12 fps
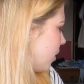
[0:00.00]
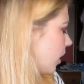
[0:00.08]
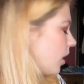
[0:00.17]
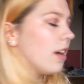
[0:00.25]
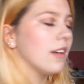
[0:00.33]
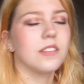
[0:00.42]
the
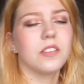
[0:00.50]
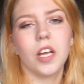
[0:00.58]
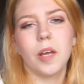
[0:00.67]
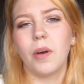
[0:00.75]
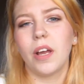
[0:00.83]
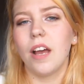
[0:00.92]
last
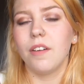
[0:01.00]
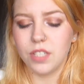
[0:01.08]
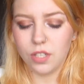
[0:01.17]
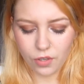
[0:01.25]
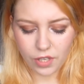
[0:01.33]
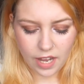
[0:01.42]
item I have to
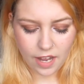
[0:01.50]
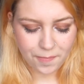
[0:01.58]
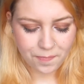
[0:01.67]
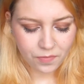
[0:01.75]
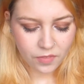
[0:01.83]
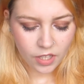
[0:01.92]
look at
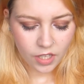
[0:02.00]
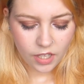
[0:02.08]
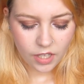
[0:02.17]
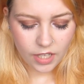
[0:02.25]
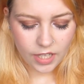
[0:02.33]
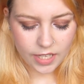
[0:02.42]

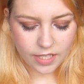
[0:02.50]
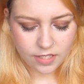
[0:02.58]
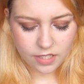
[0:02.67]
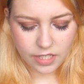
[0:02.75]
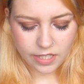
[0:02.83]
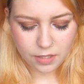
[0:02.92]
is
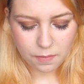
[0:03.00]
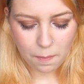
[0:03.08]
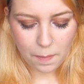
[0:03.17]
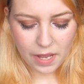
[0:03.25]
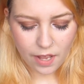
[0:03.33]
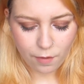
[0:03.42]
this
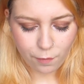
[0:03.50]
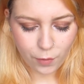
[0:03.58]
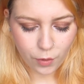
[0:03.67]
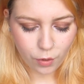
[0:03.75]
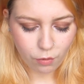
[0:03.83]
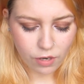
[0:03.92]

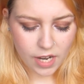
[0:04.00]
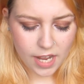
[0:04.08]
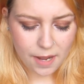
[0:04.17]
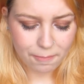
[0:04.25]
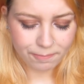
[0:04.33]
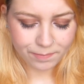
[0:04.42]
barefoot
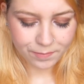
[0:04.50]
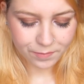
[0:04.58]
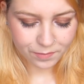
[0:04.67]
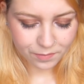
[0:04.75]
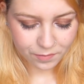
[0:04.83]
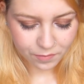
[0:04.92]
cream.
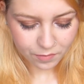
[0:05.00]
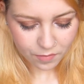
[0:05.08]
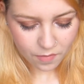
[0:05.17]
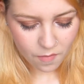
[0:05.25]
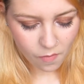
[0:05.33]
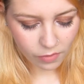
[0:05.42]

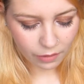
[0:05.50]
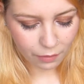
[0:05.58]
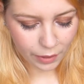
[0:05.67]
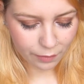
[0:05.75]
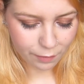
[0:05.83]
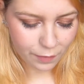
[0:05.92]
If I
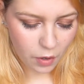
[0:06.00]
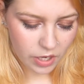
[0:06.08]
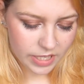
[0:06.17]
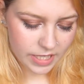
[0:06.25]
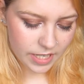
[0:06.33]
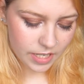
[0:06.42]
can
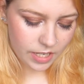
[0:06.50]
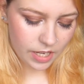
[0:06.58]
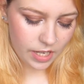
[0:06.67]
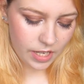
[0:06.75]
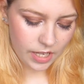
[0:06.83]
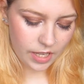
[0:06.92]
find it
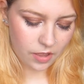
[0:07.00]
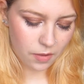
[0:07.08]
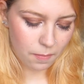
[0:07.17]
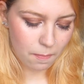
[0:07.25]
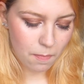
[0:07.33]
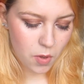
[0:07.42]
in the
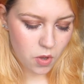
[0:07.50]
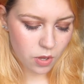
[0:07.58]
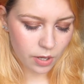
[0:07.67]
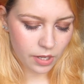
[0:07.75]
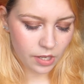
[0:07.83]
book.